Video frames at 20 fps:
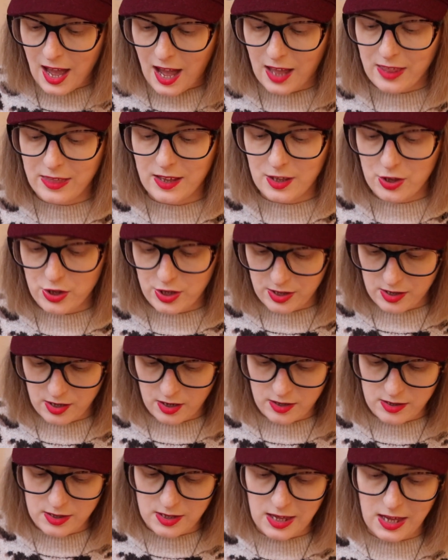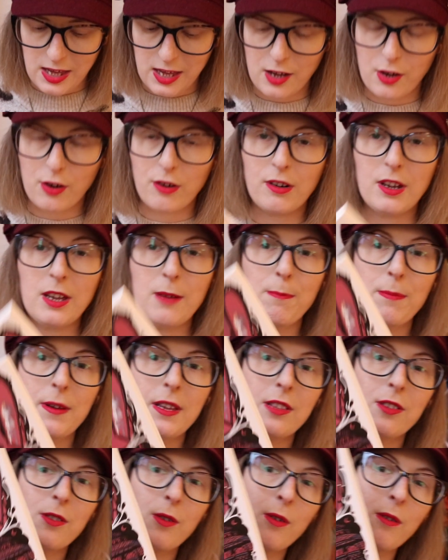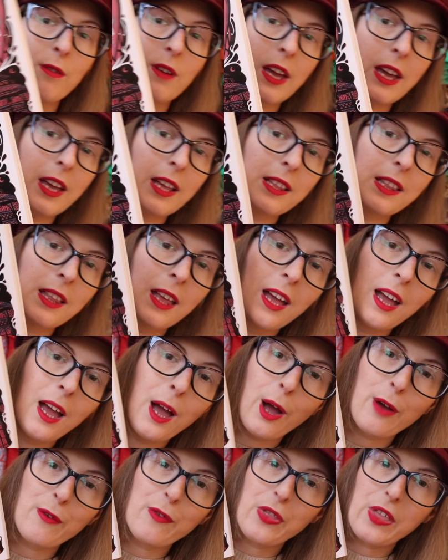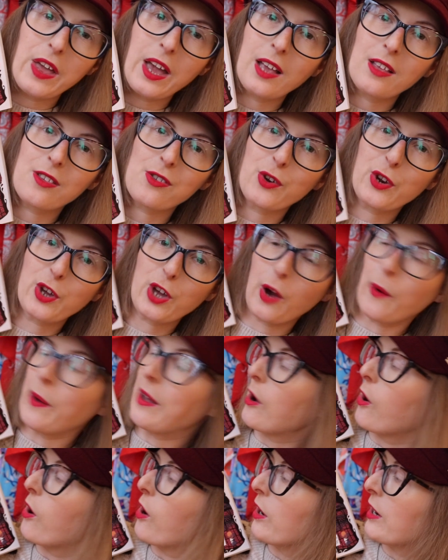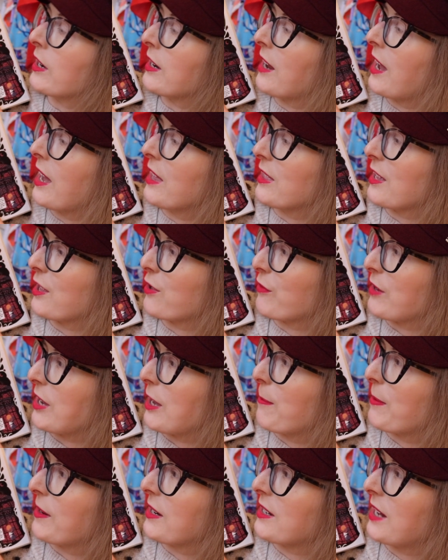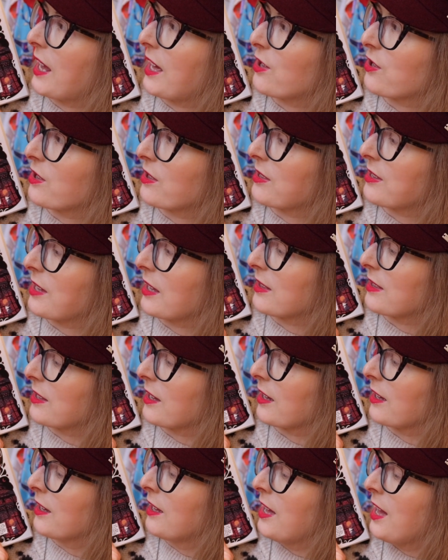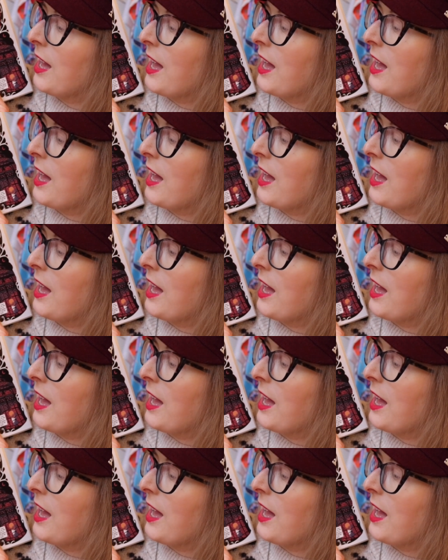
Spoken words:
And then she starts to hear creepy stories of things that are going on in this rehabilitation center.